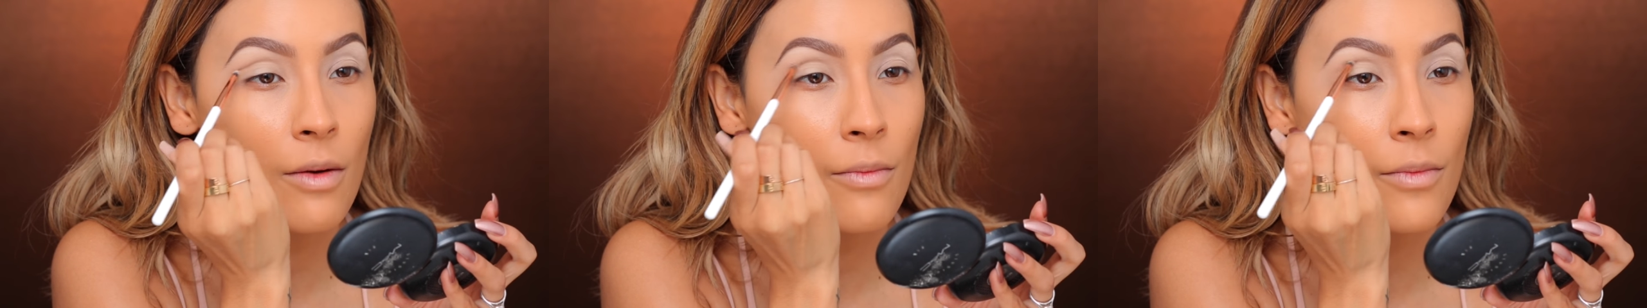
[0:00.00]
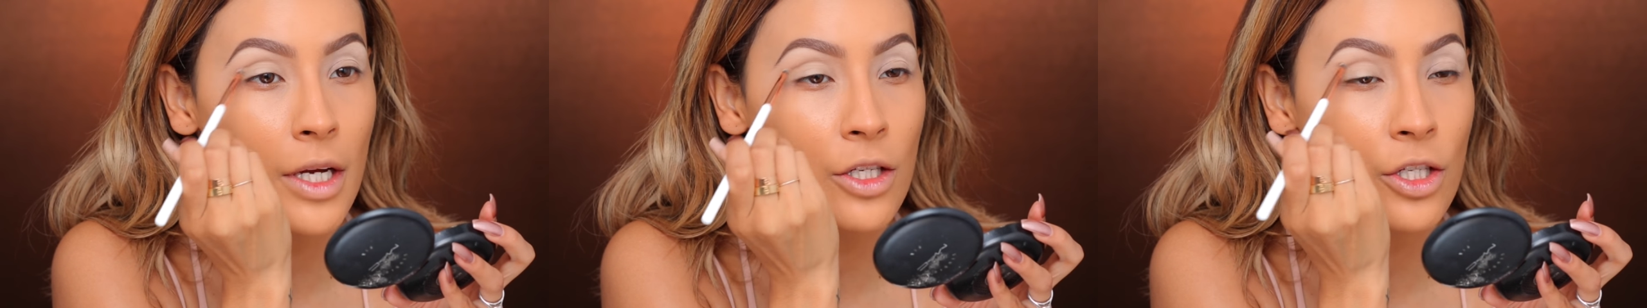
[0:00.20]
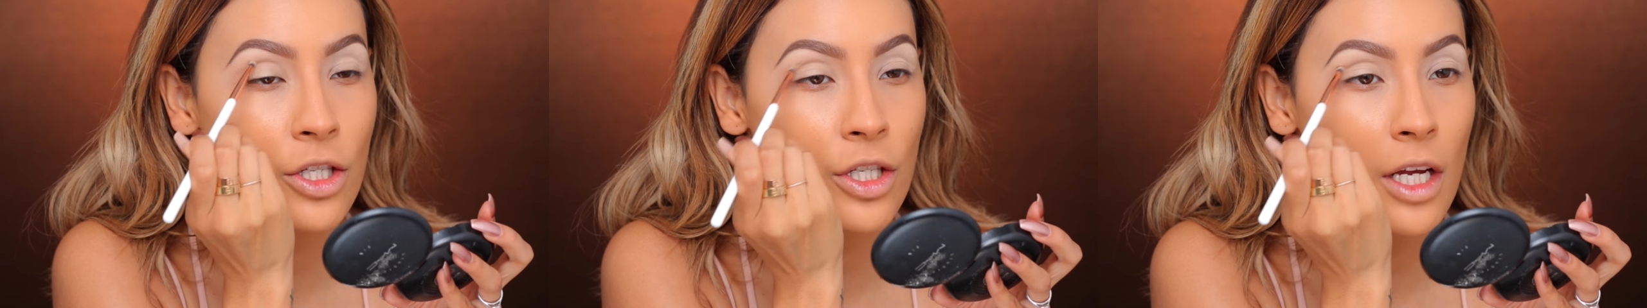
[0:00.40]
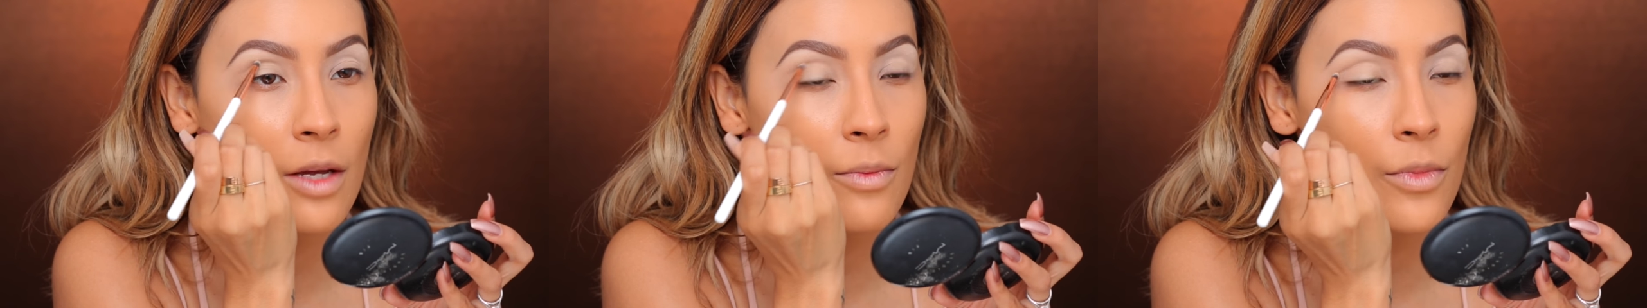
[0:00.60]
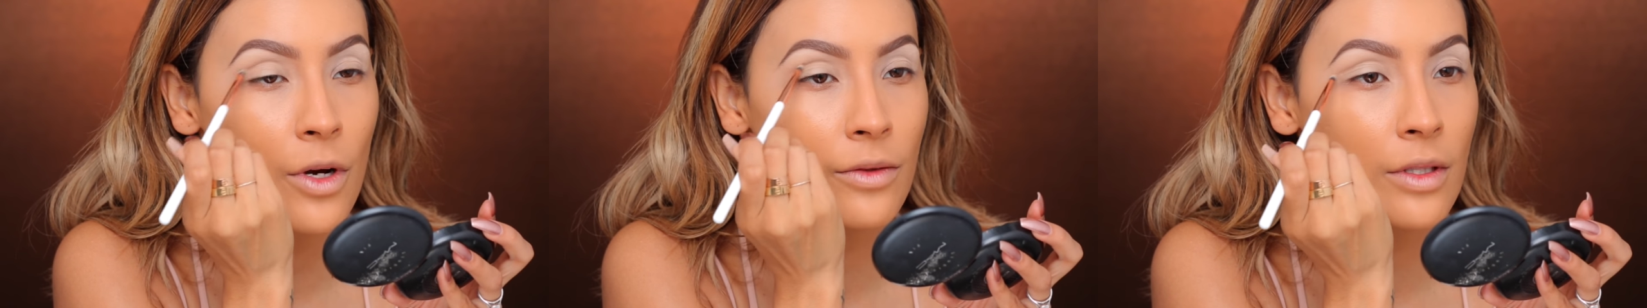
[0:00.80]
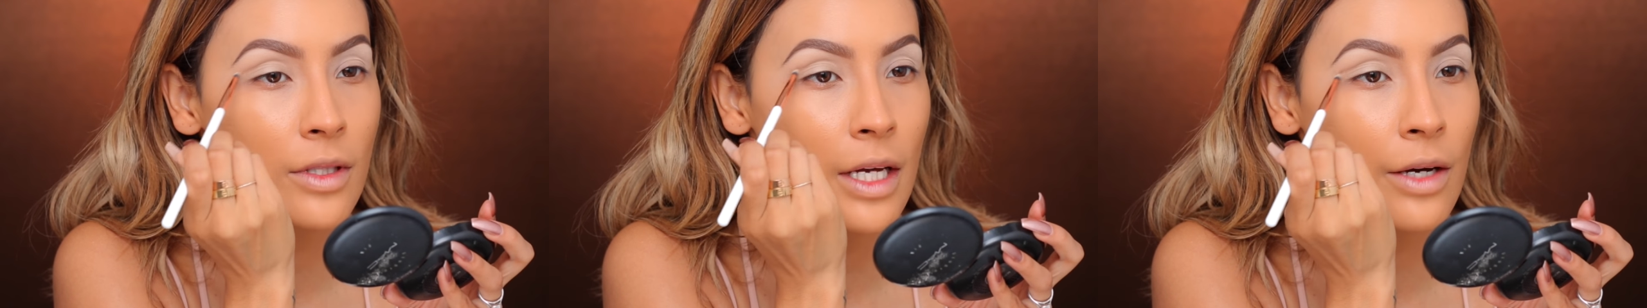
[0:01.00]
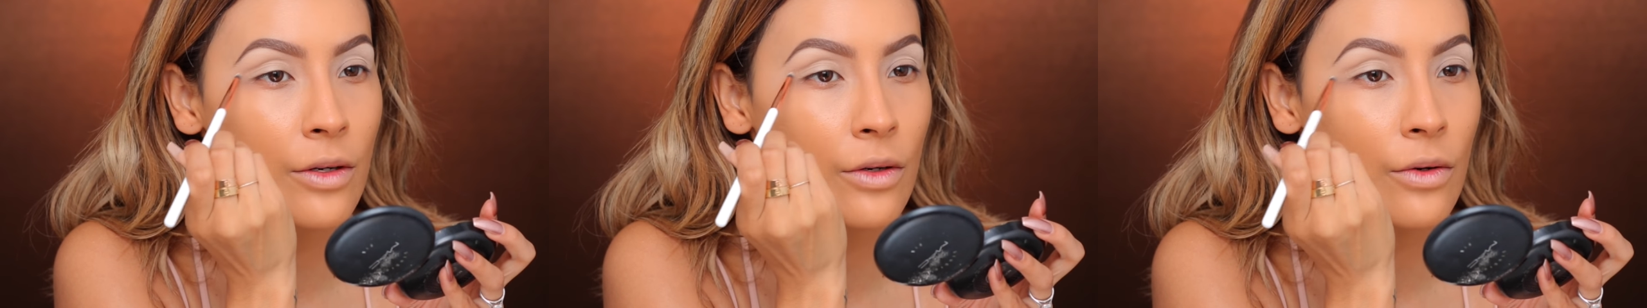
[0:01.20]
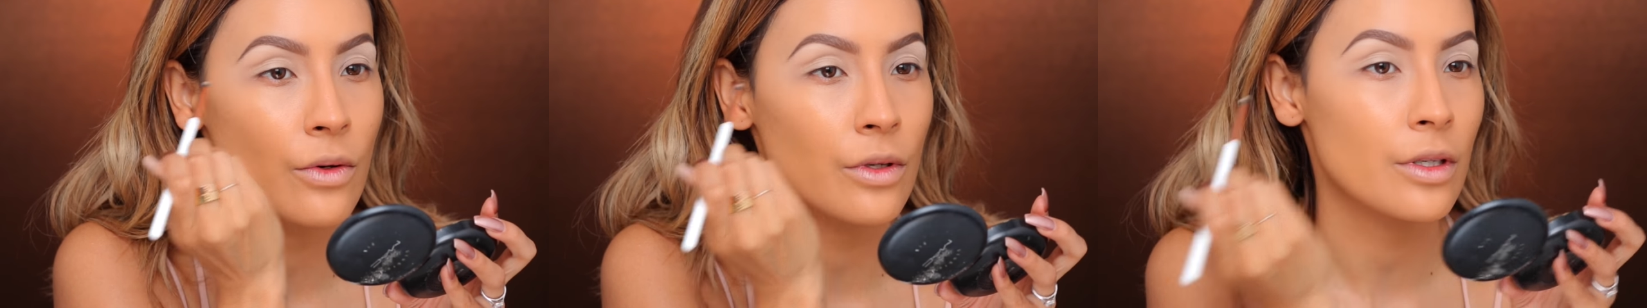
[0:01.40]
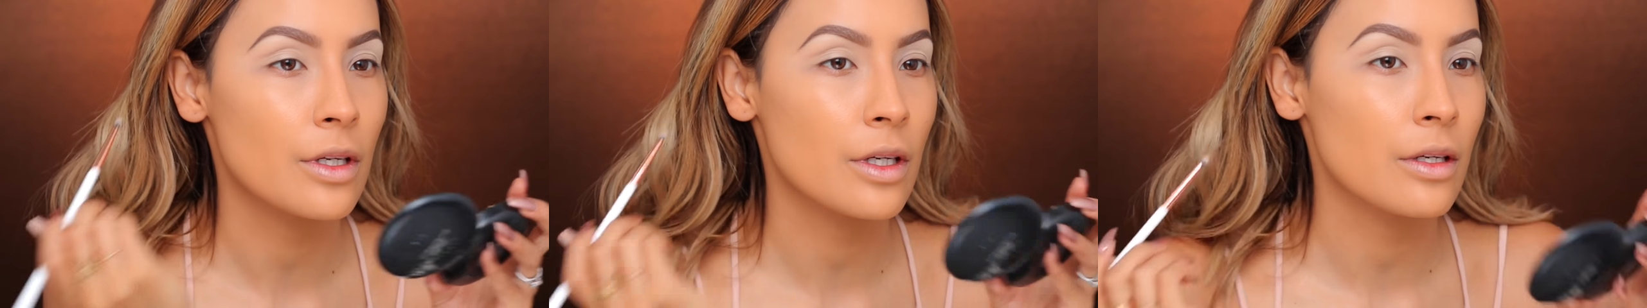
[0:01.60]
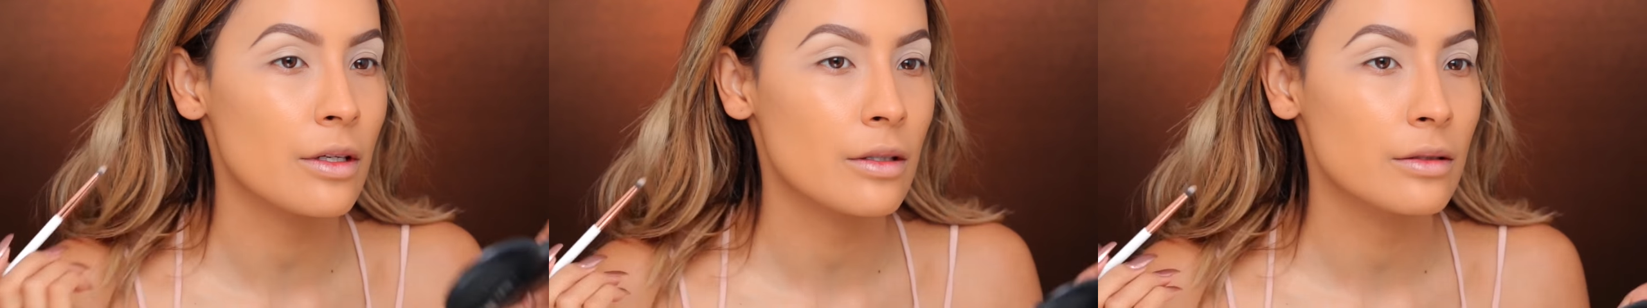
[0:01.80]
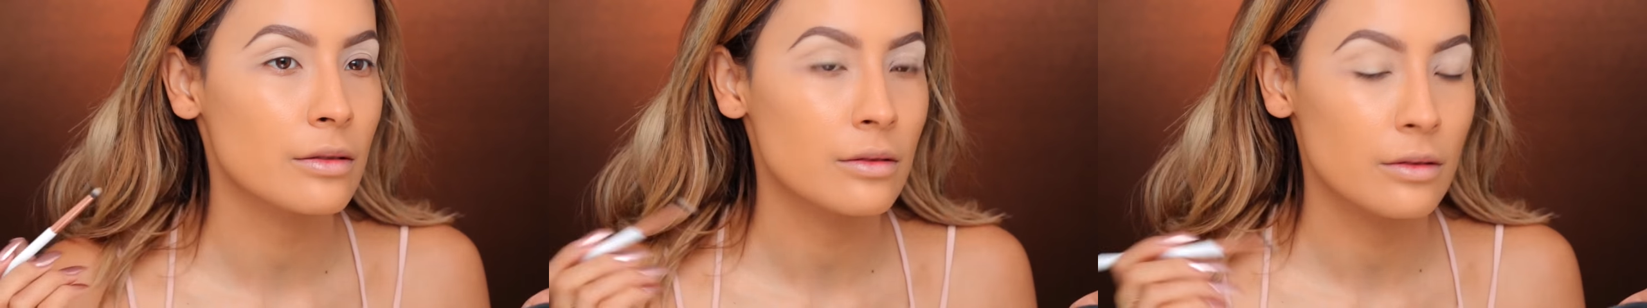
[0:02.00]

my shape on this outer corner here.